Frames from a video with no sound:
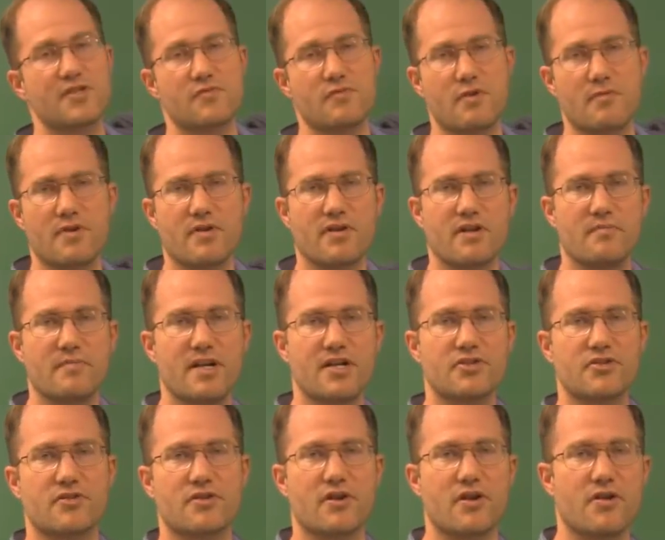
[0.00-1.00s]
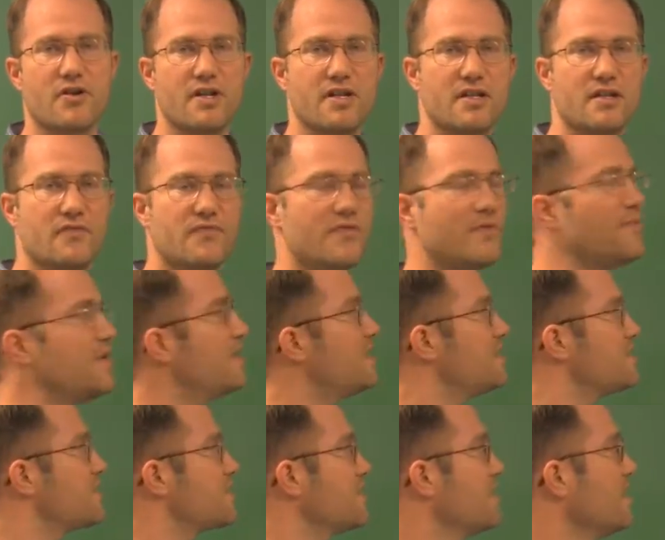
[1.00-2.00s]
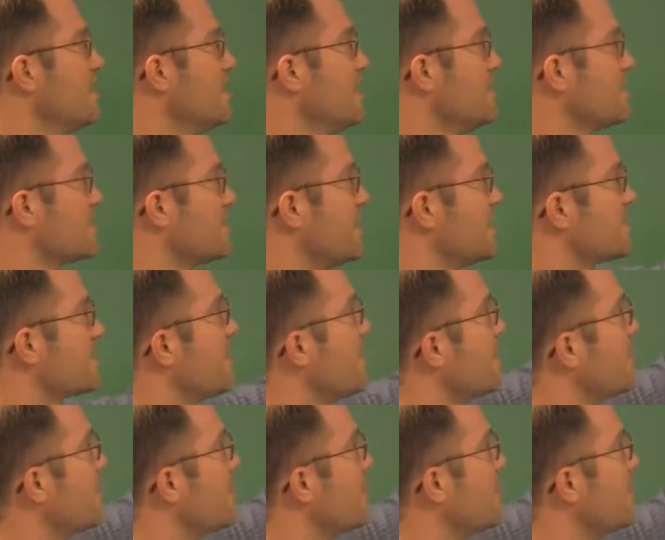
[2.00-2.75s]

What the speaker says: where we're going to measure current in a few minutes? So let's talk